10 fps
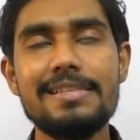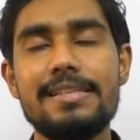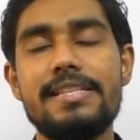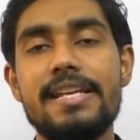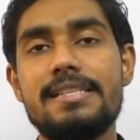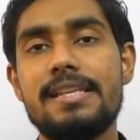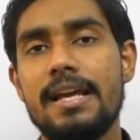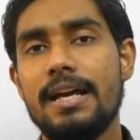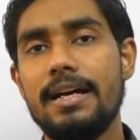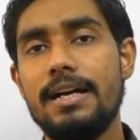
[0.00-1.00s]
such
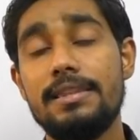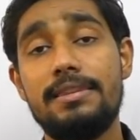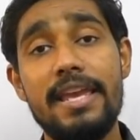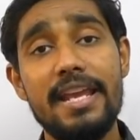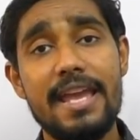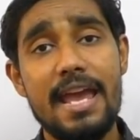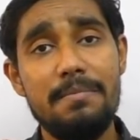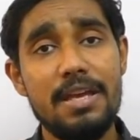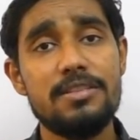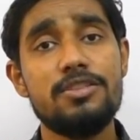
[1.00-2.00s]
as there
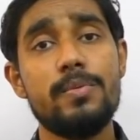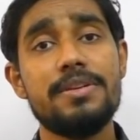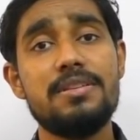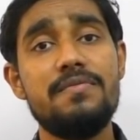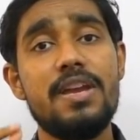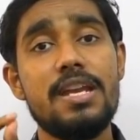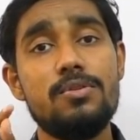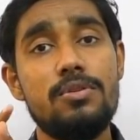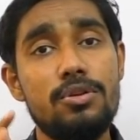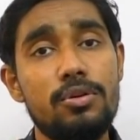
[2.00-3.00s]
can be a situation where
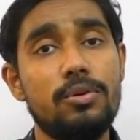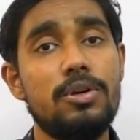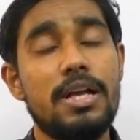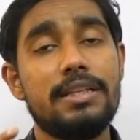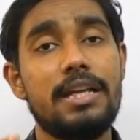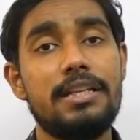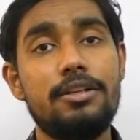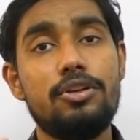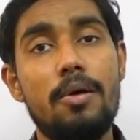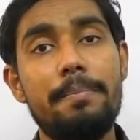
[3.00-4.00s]
you know that
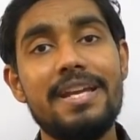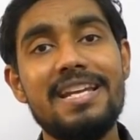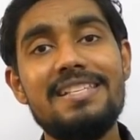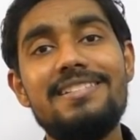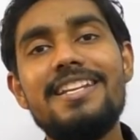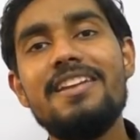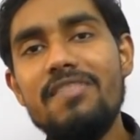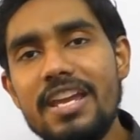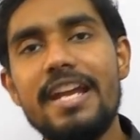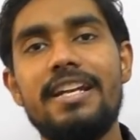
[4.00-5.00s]
the topic is
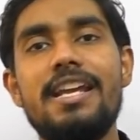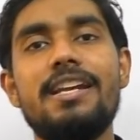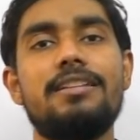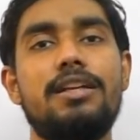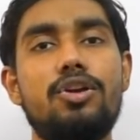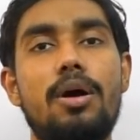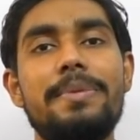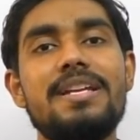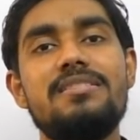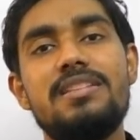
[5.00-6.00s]
deviating. The
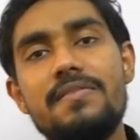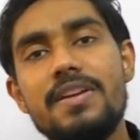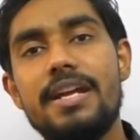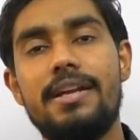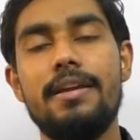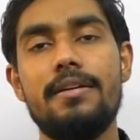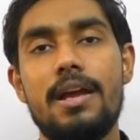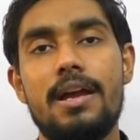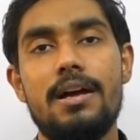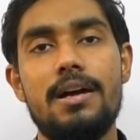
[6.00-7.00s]
topic is
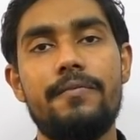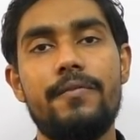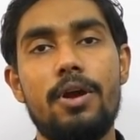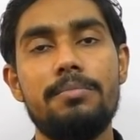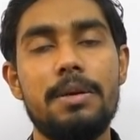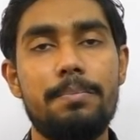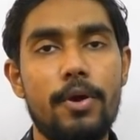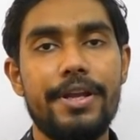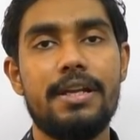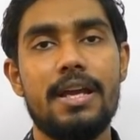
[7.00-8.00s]
deviating from the
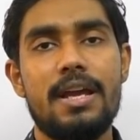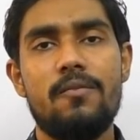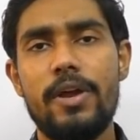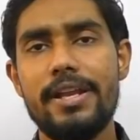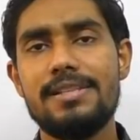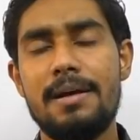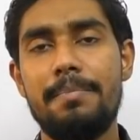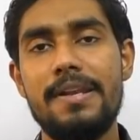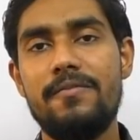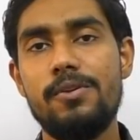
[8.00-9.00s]
point. For
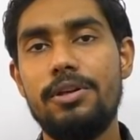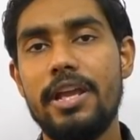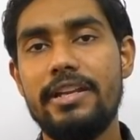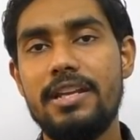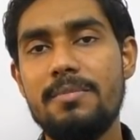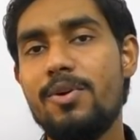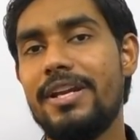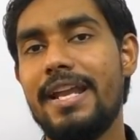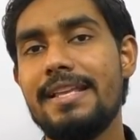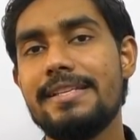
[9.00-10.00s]
example, if you take
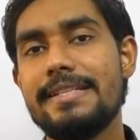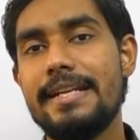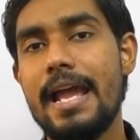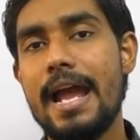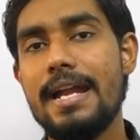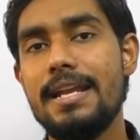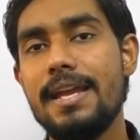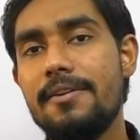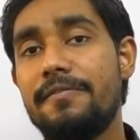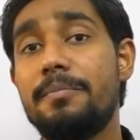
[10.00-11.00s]
demonetization,
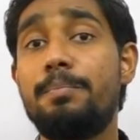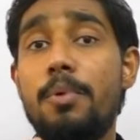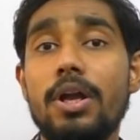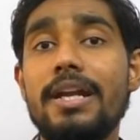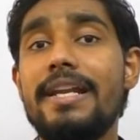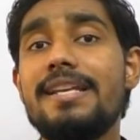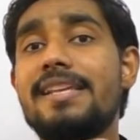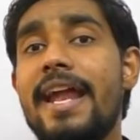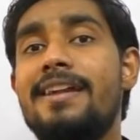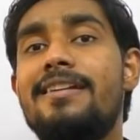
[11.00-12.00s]
and if
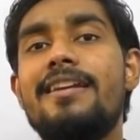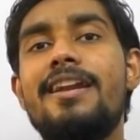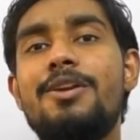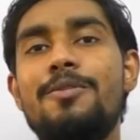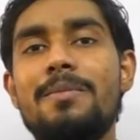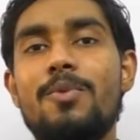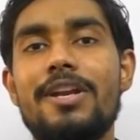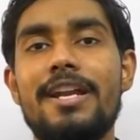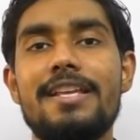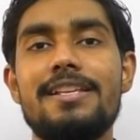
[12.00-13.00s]
politics enter into
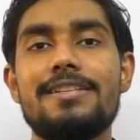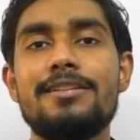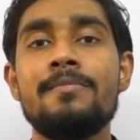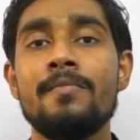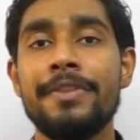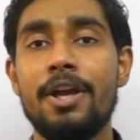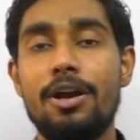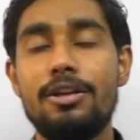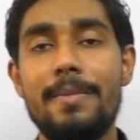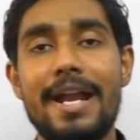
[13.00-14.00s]
demonetization,
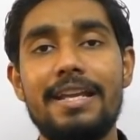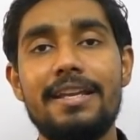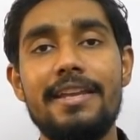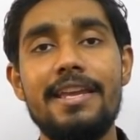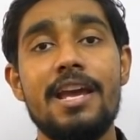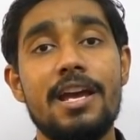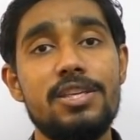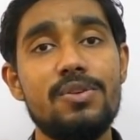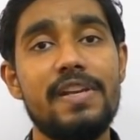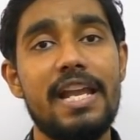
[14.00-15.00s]
automatically
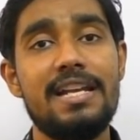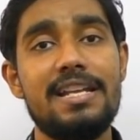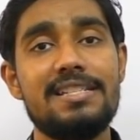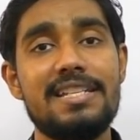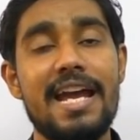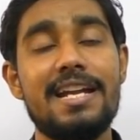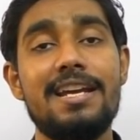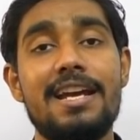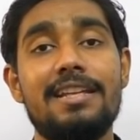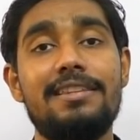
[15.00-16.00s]
you will
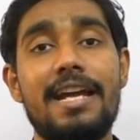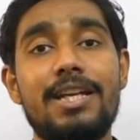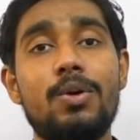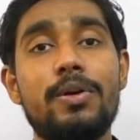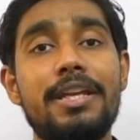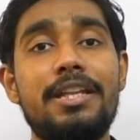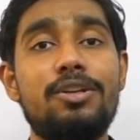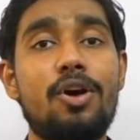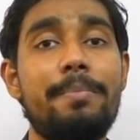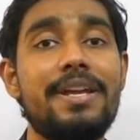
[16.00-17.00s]
understand that okay,
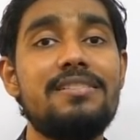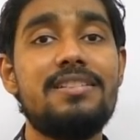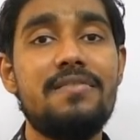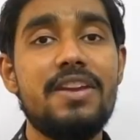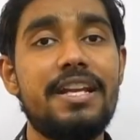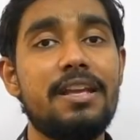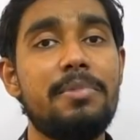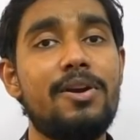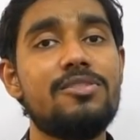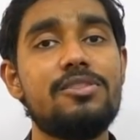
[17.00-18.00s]
the topic is
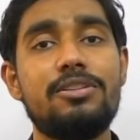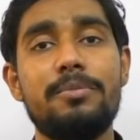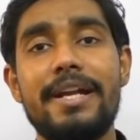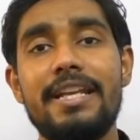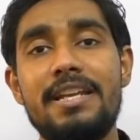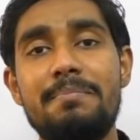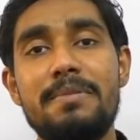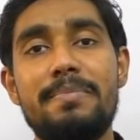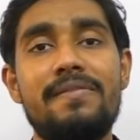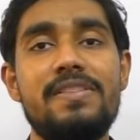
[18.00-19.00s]
deviating, because automatically
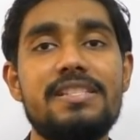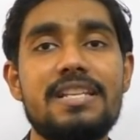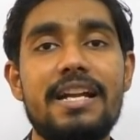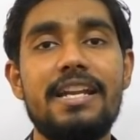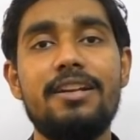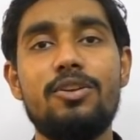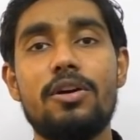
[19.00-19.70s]
people will start